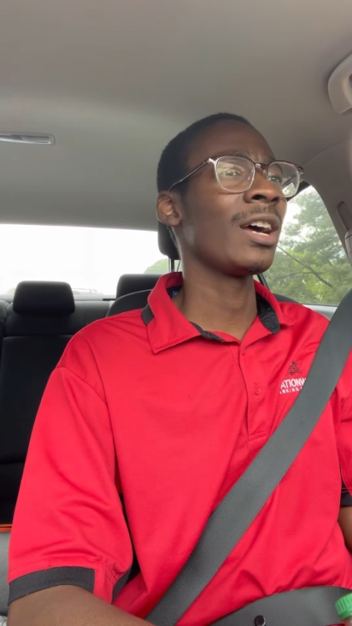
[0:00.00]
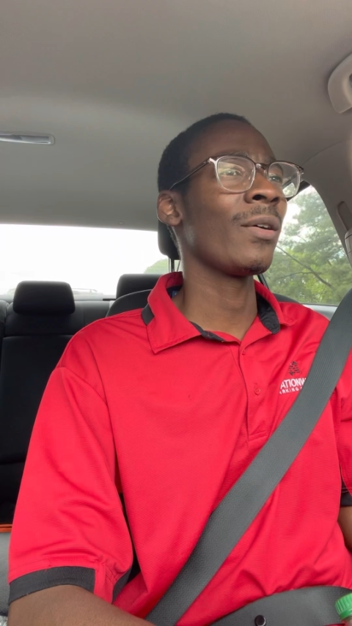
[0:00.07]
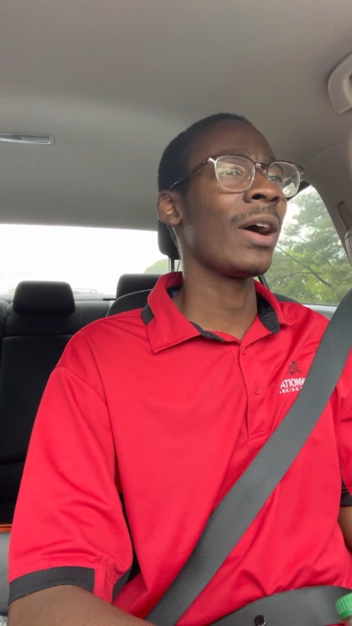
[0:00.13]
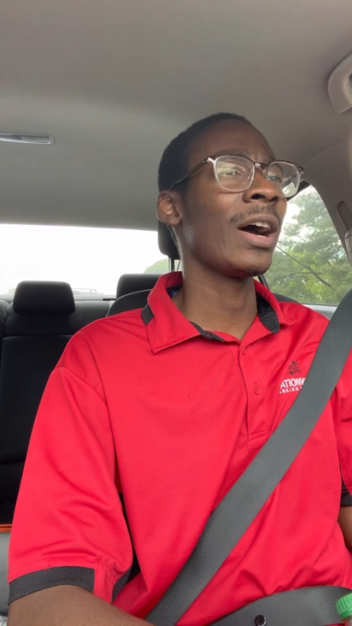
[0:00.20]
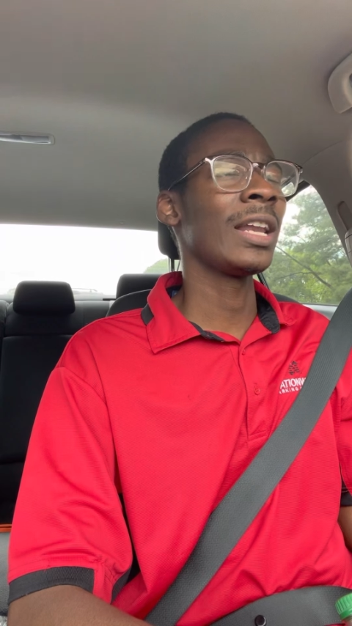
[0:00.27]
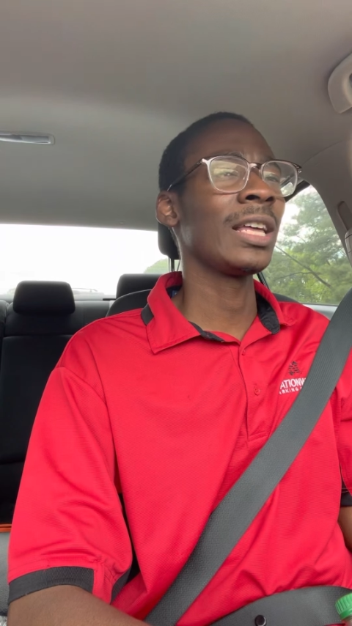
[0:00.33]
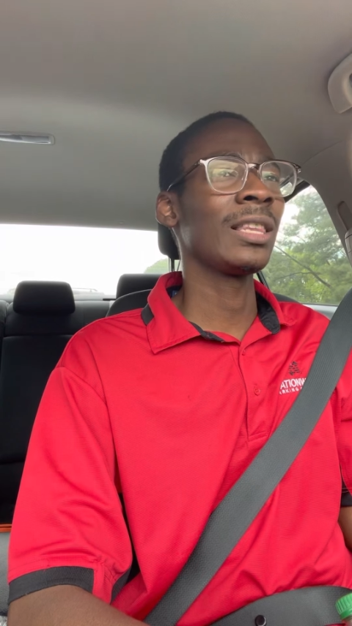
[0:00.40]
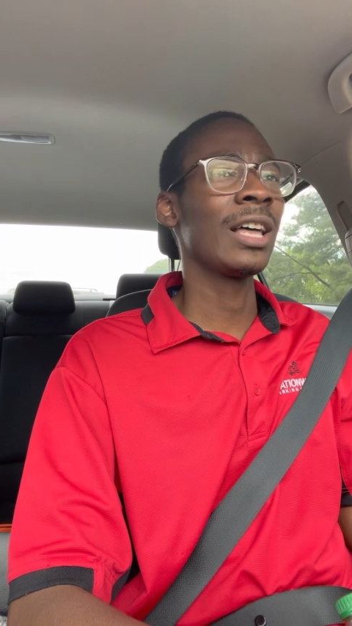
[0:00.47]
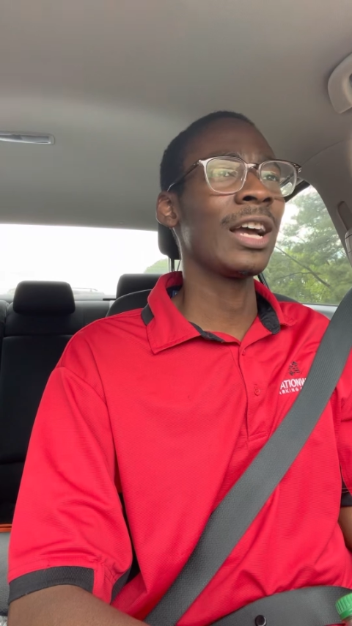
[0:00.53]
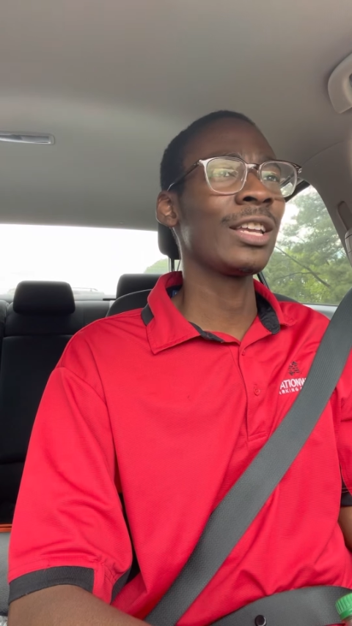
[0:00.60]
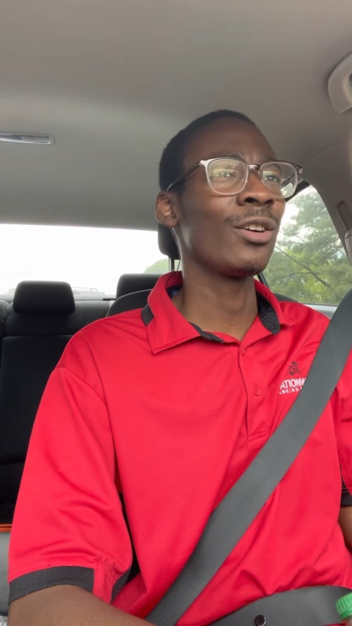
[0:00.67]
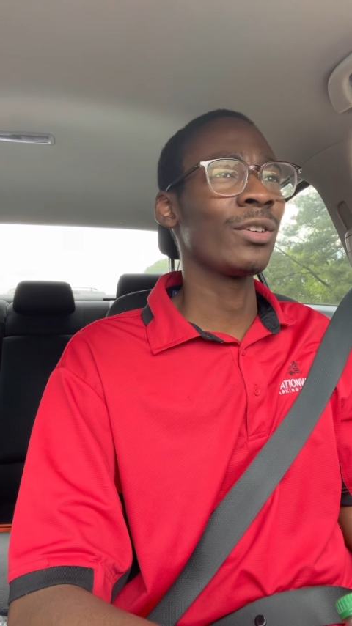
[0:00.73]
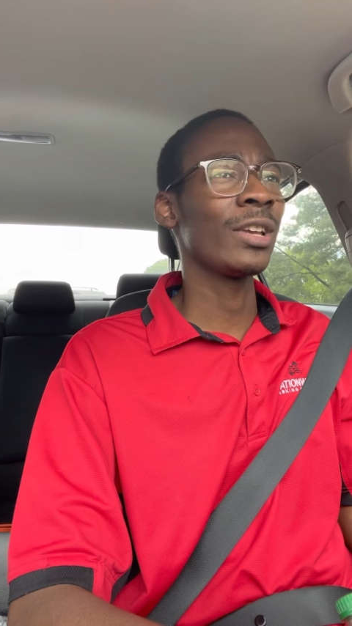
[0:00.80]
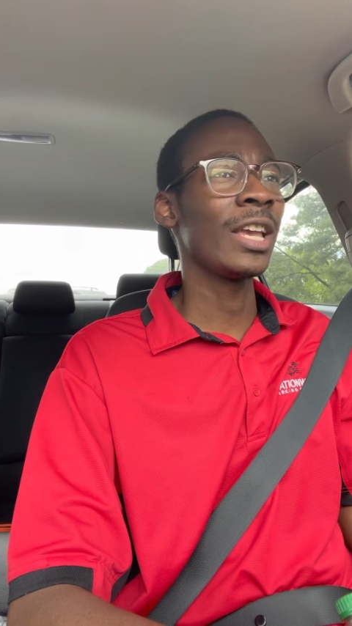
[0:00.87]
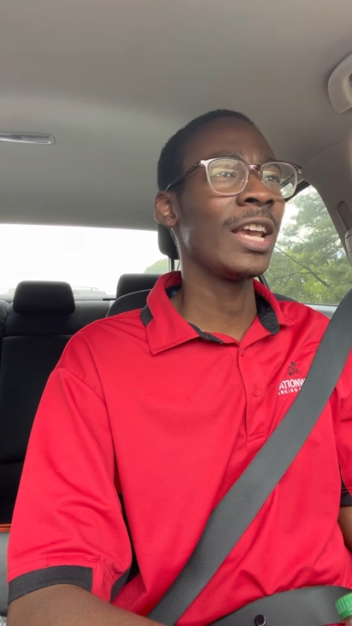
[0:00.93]
no, I didn't
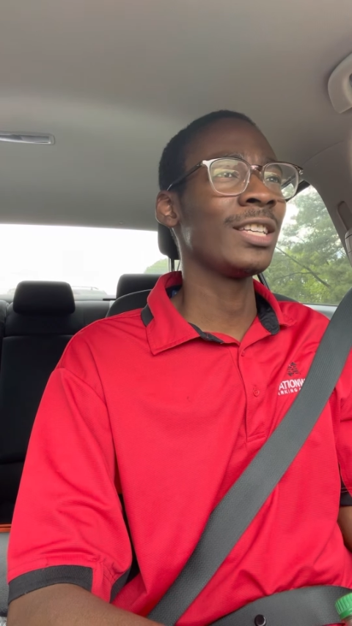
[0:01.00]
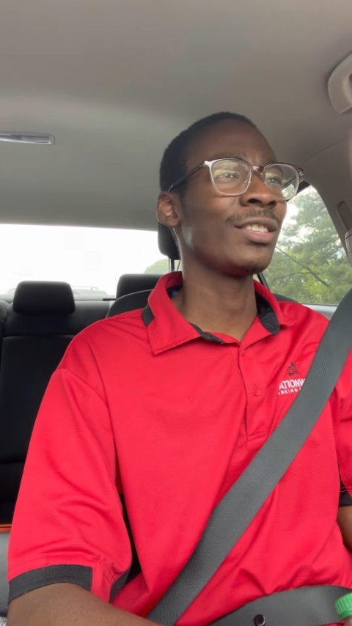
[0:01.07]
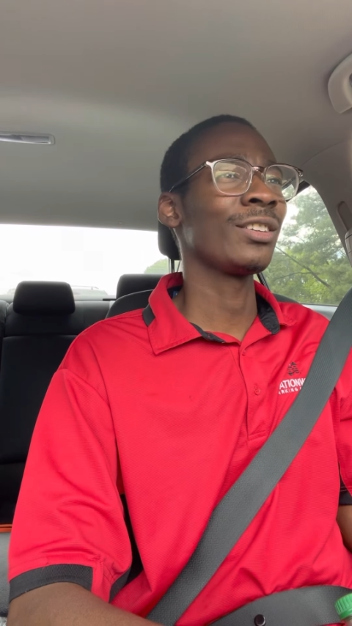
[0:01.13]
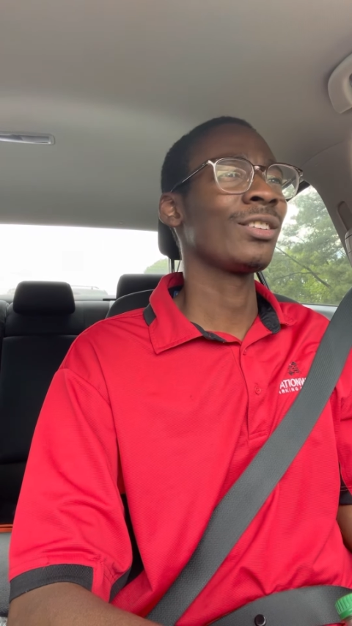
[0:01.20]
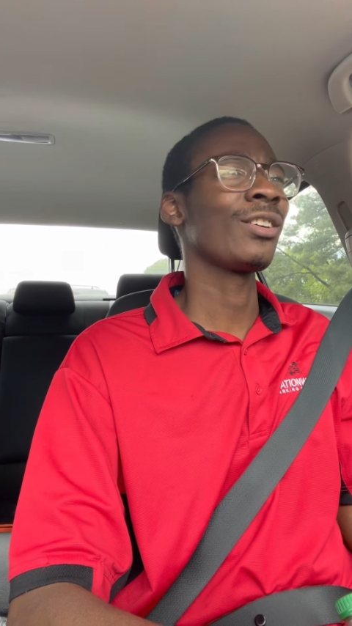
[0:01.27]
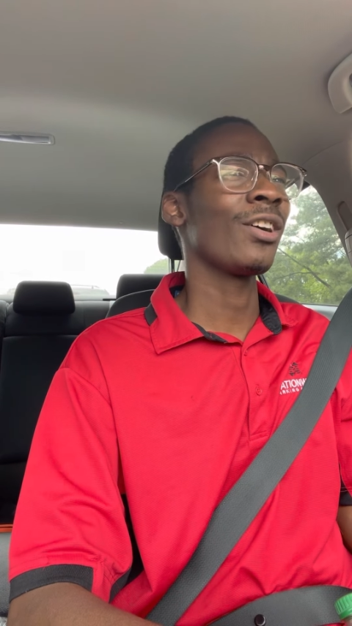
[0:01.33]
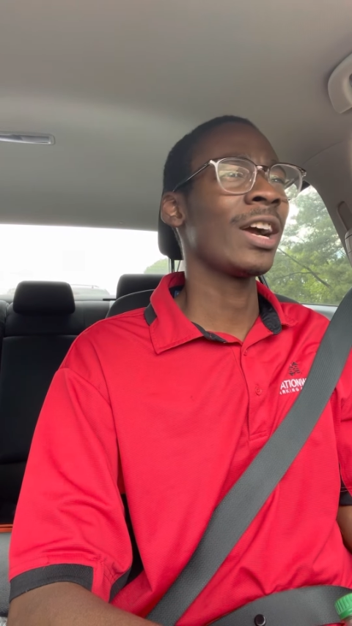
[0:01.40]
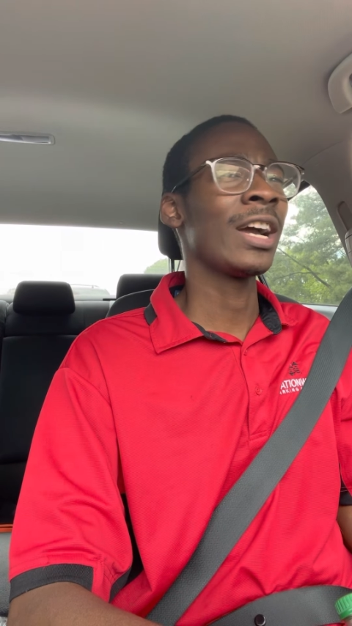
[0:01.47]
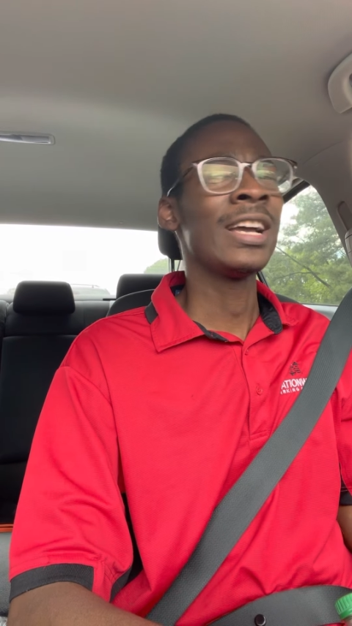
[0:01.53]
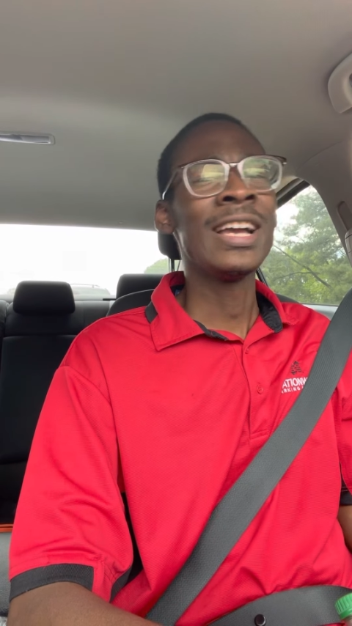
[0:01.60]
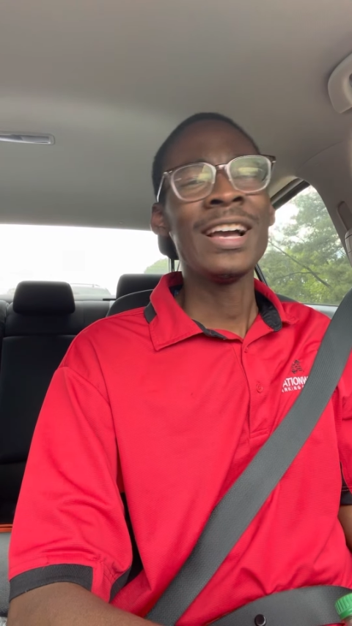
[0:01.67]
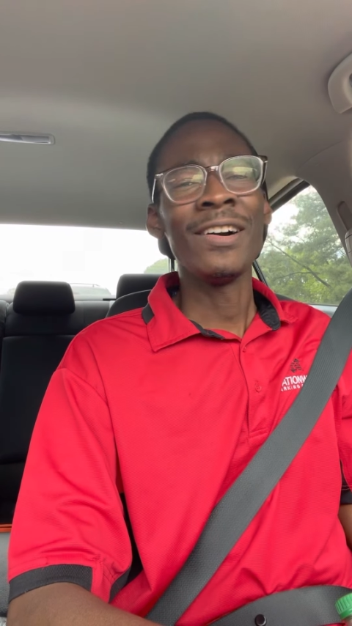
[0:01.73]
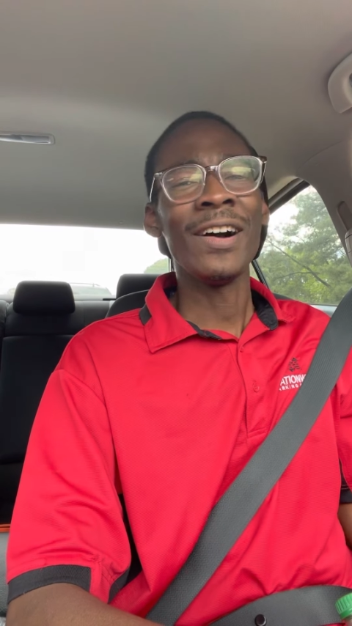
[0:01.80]
lock your keys in the car.